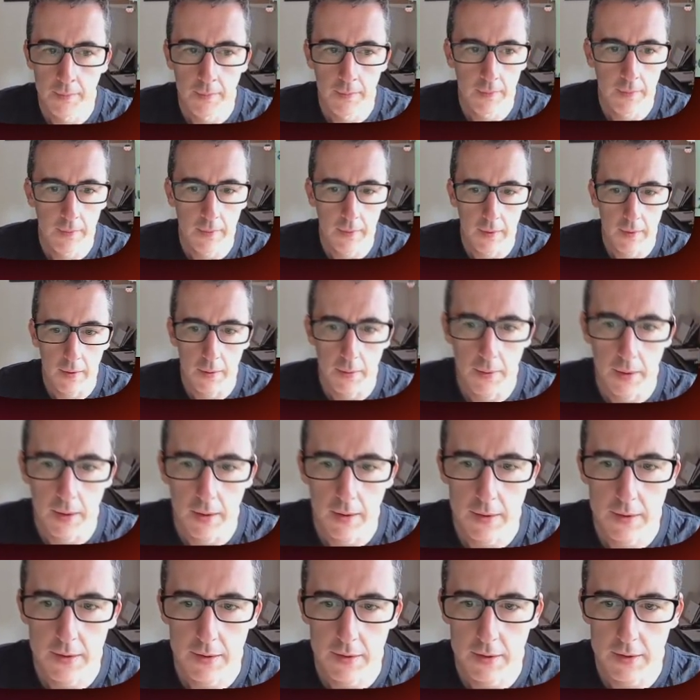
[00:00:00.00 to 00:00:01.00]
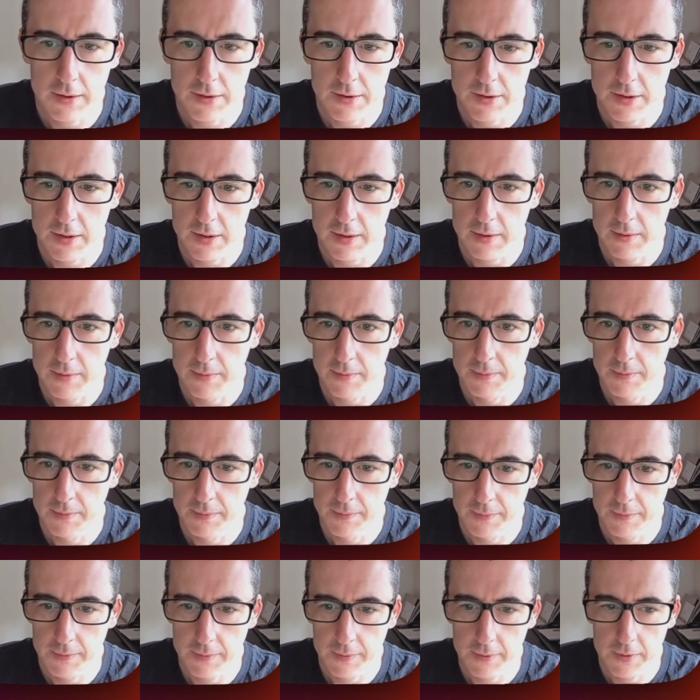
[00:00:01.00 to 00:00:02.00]
There we are. So there's a
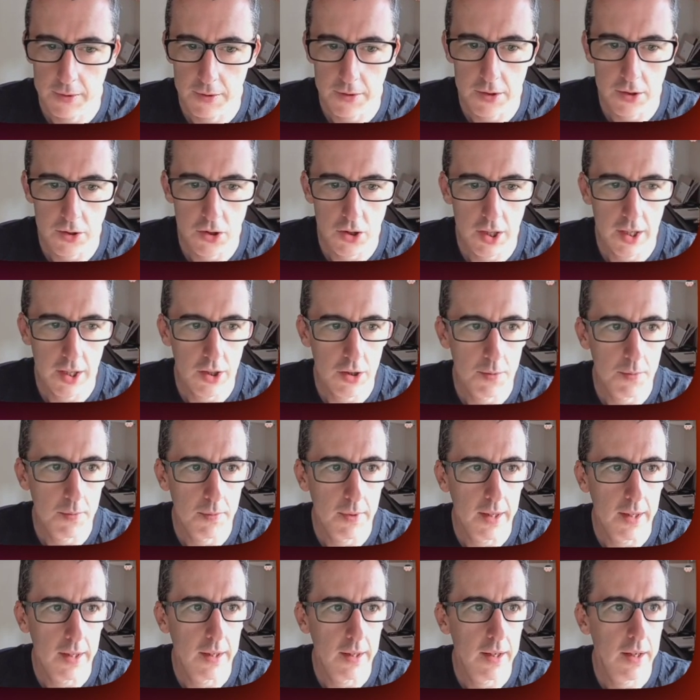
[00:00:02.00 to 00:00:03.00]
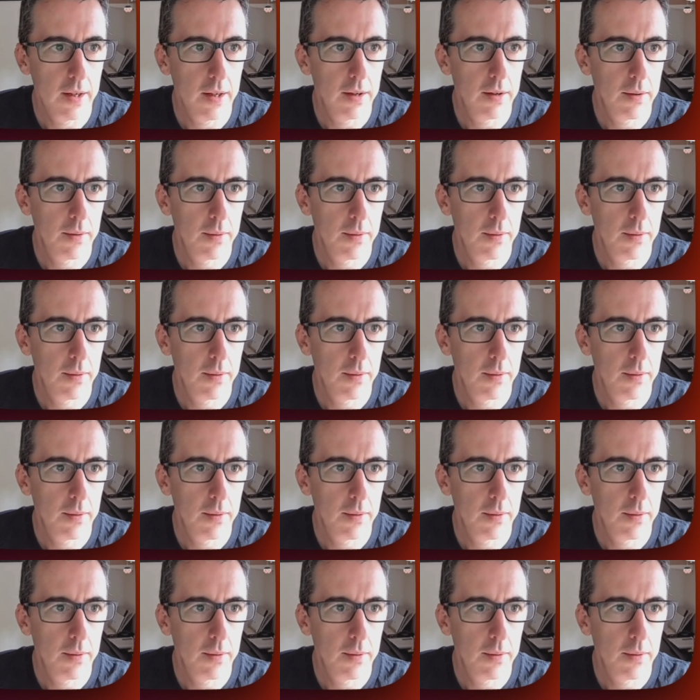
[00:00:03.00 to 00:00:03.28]
change made here.